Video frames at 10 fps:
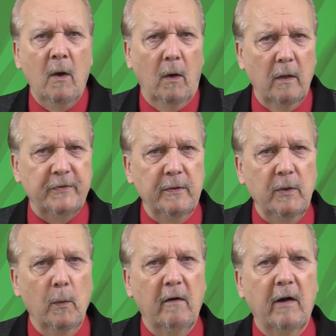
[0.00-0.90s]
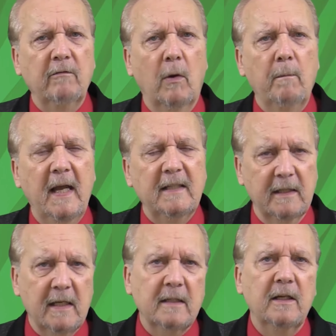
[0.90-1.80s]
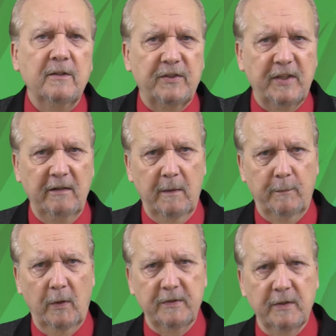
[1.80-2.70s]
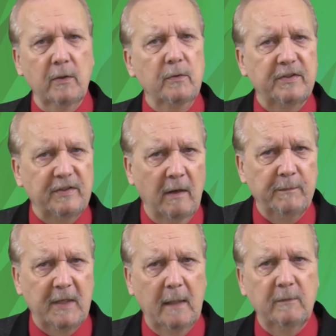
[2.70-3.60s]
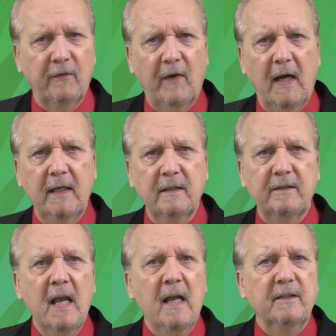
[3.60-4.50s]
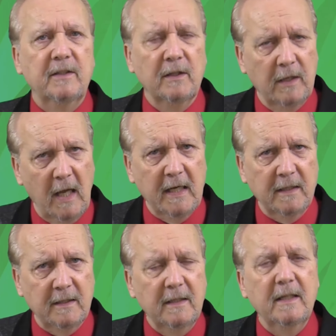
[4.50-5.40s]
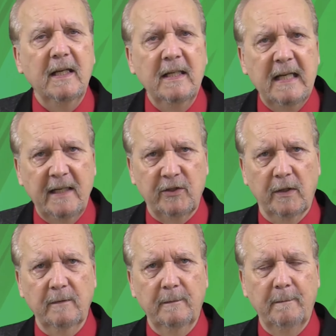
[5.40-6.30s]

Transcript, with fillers: Also, you are a romantic and considerate person who sometimes finds delight in nature.